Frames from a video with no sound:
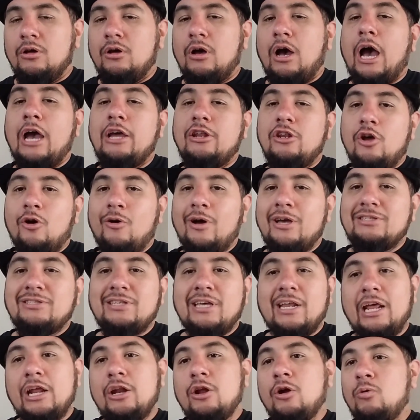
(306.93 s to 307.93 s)
I know I said
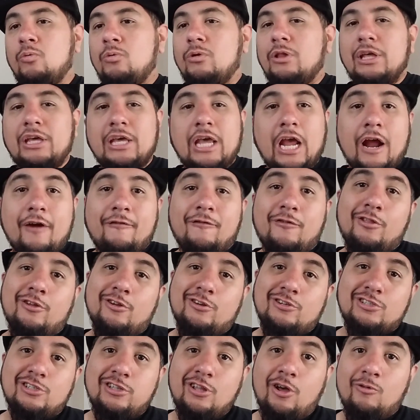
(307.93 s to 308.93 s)
I don't really care for their
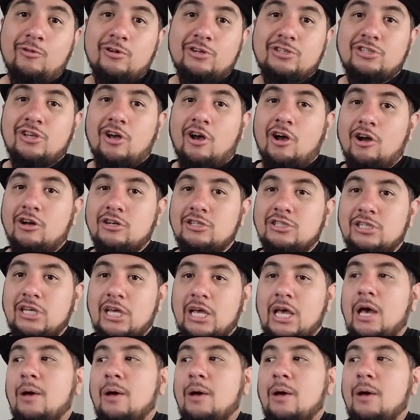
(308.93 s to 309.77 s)
slower songs,